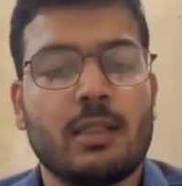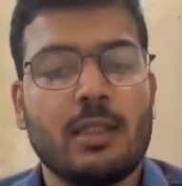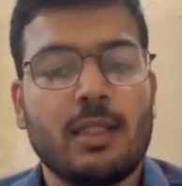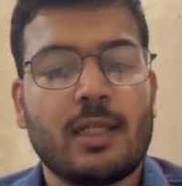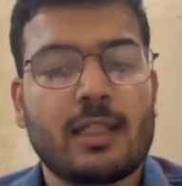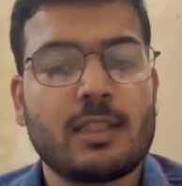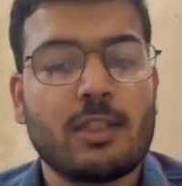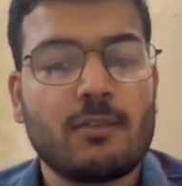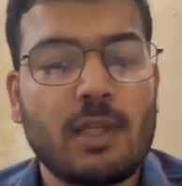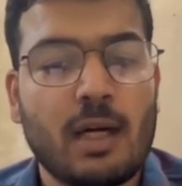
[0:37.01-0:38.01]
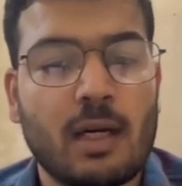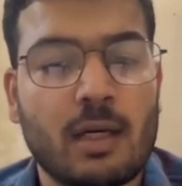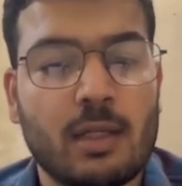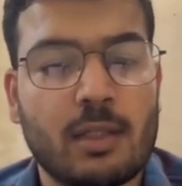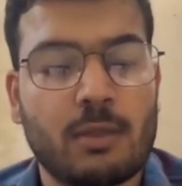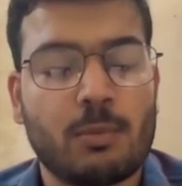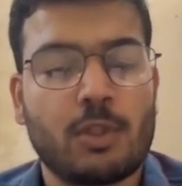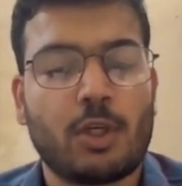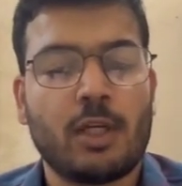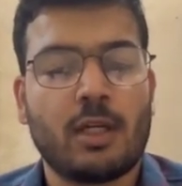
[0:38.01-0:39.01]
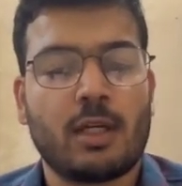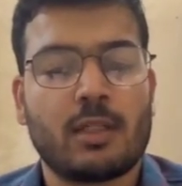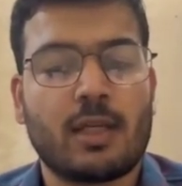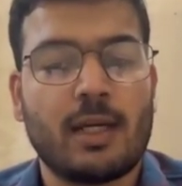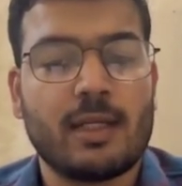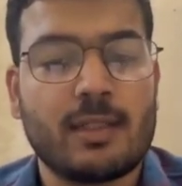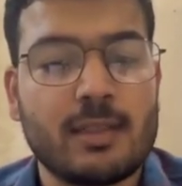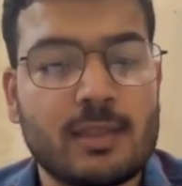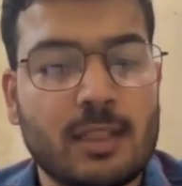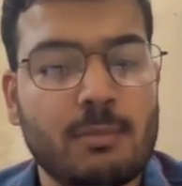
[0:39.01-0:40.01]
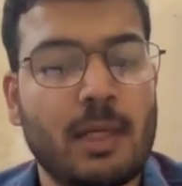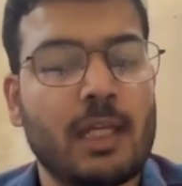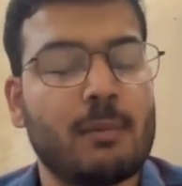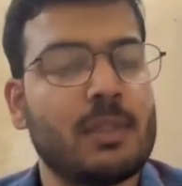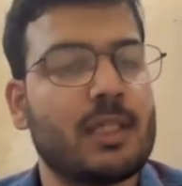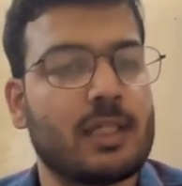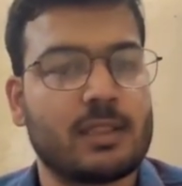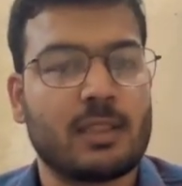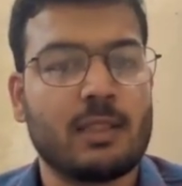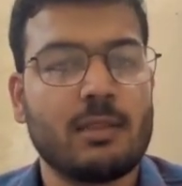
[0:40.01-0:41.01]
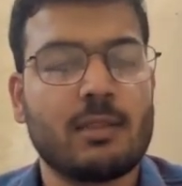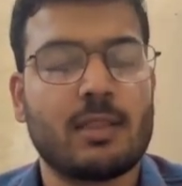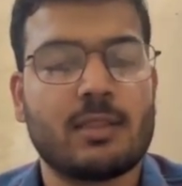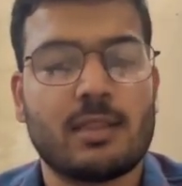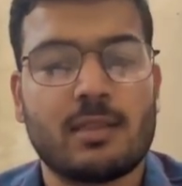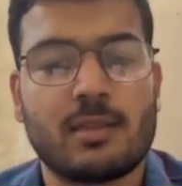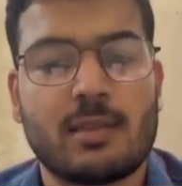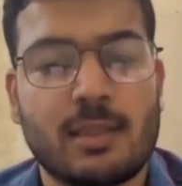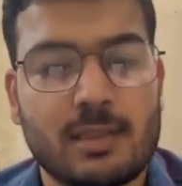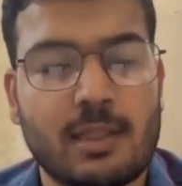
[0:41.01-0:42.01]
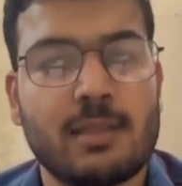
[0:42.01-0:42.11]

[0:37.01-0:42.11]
The detection of the rheumatoid arthritis is done by image testing such as X-ray